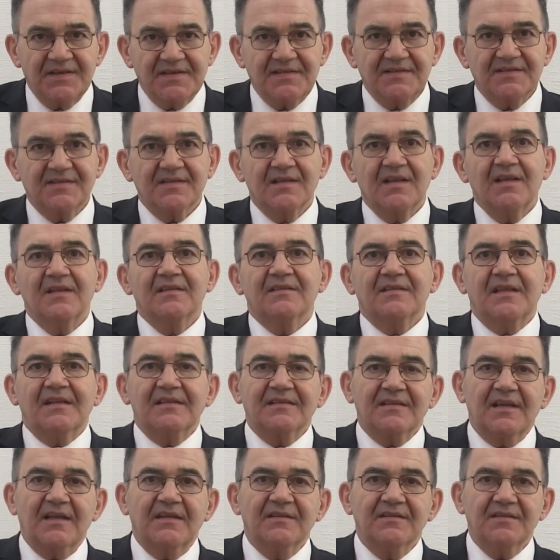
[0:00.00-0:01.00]
risks
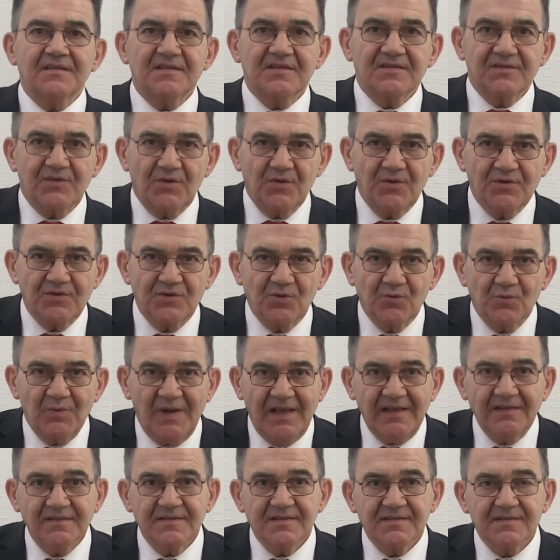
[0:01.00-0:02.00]
that can destroy your
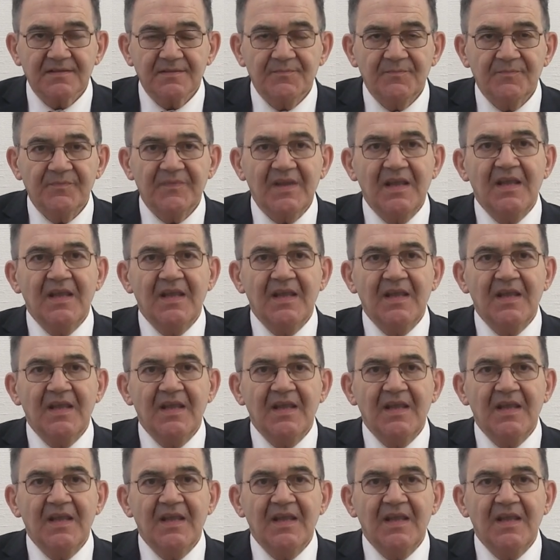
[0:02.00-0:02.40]
wealth?